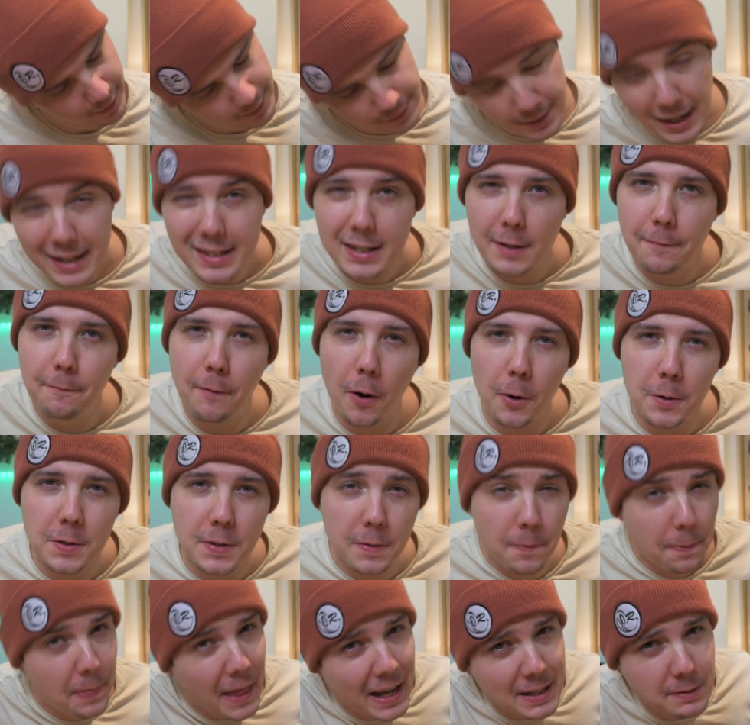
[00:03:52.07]
So that's it, folks.
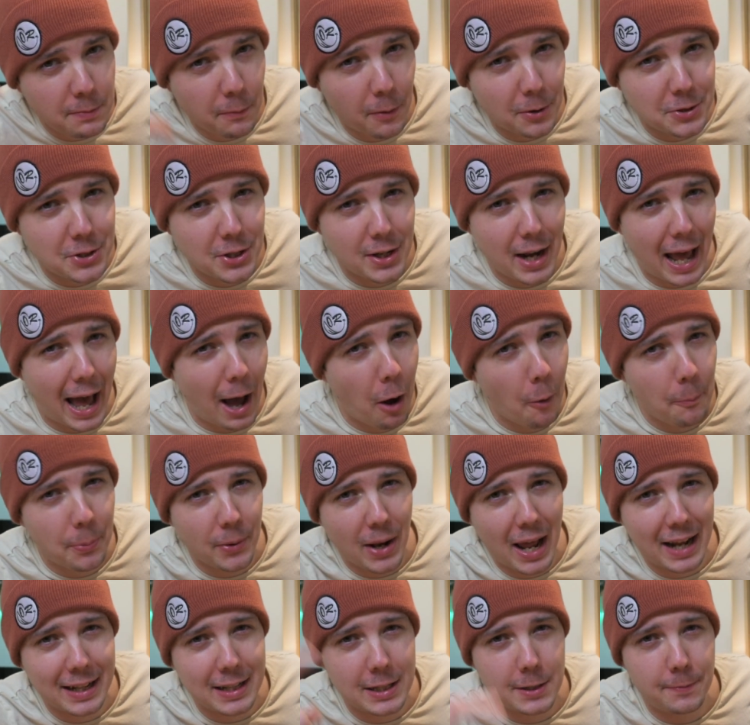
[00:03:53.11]
Thanks for watching. I hope you
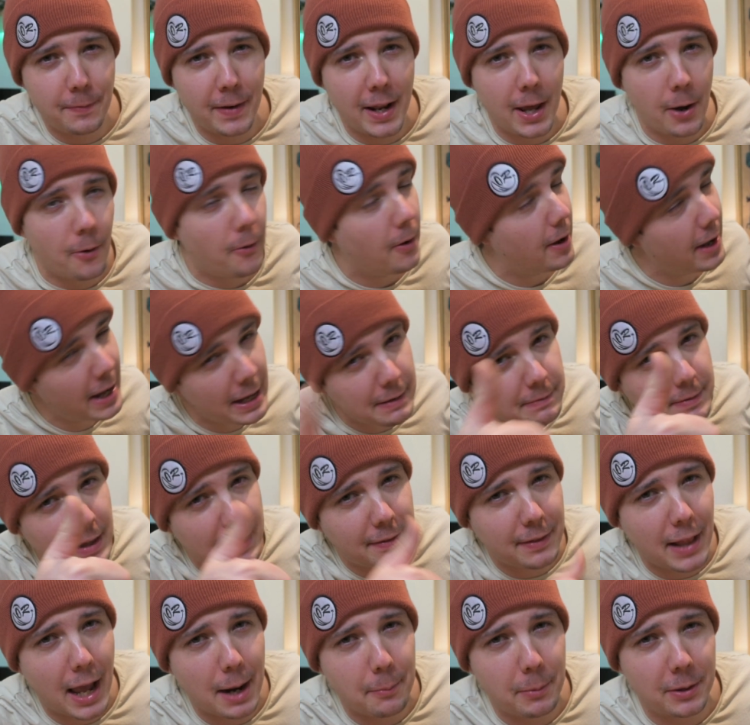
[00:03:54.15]
liked this video. Hit
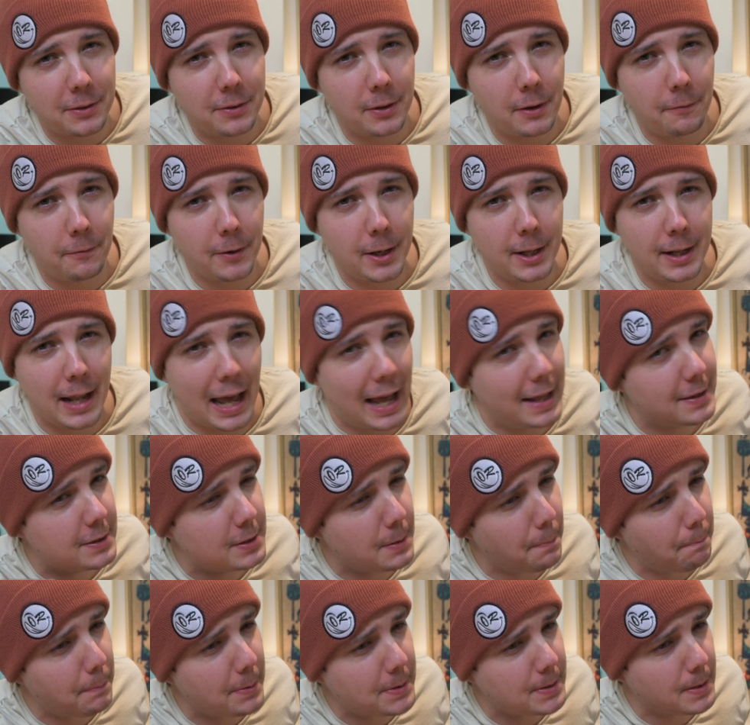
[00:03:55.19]
that like button if you did, and
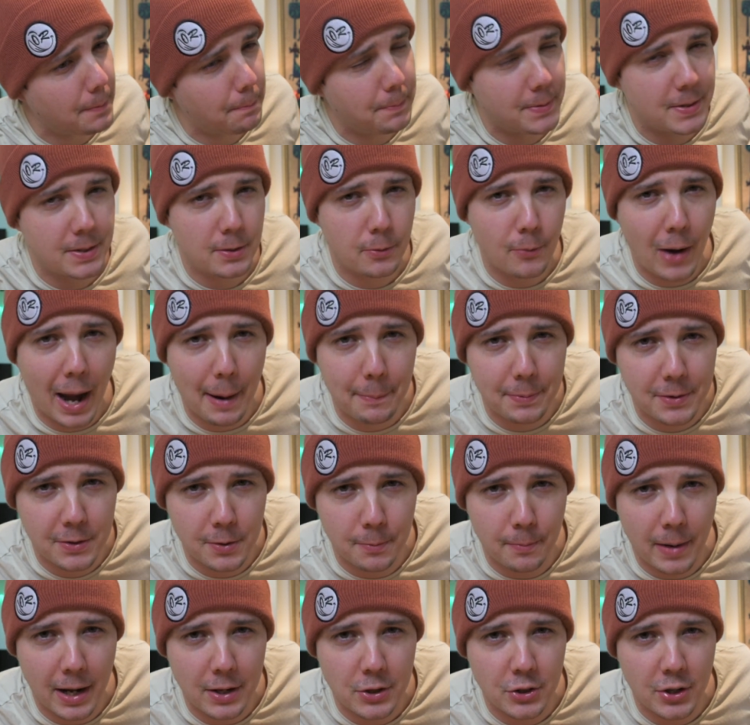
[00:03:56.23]
subscribe to
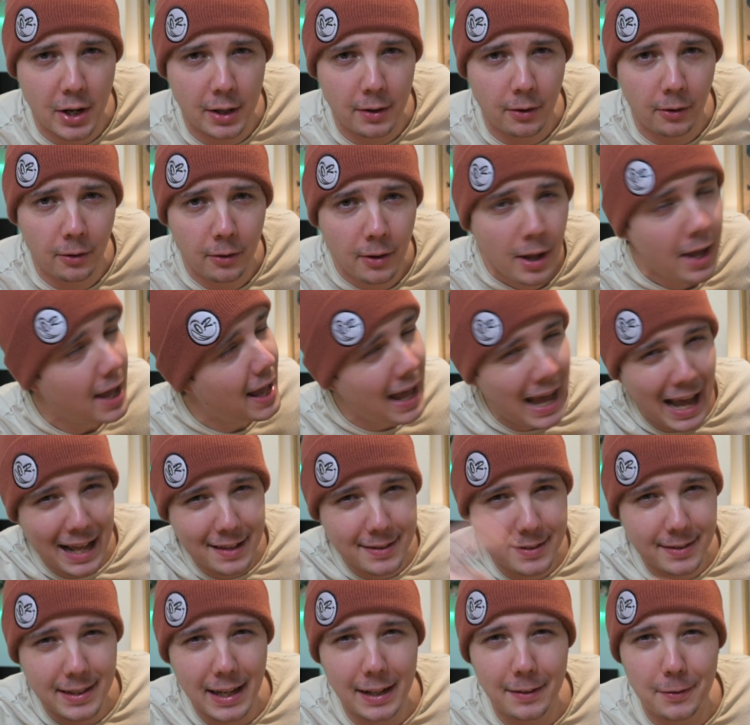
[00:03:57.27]
my channel. And
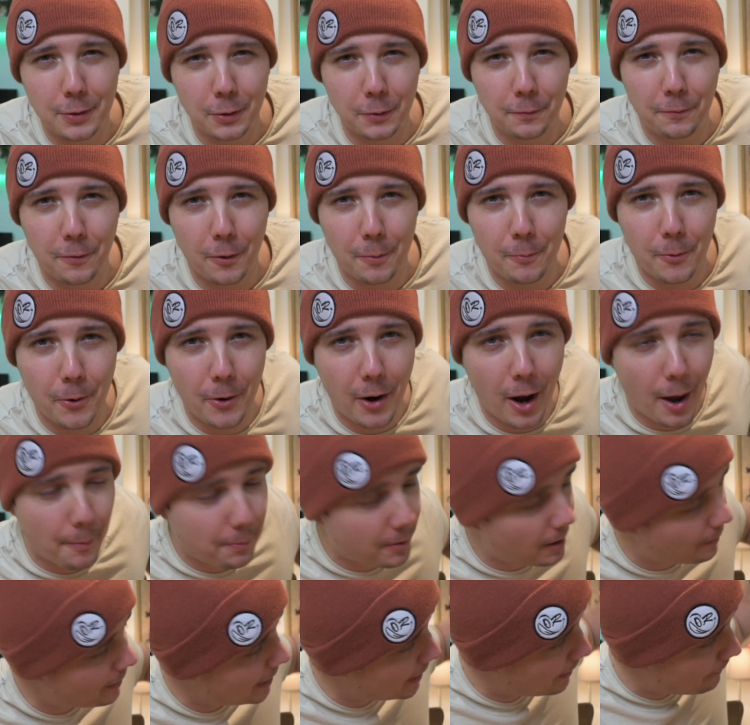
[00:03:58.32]
stay tuned for more
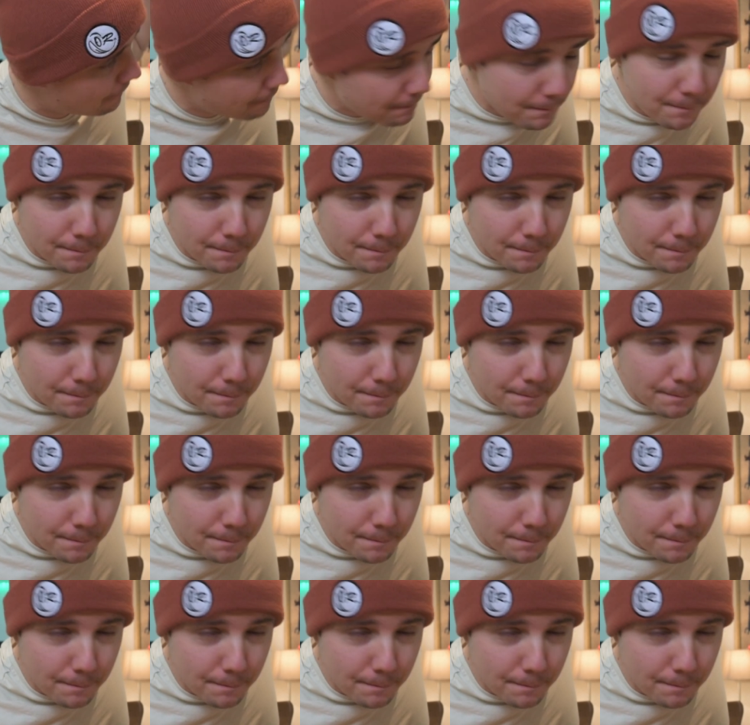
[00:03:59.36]
upcoming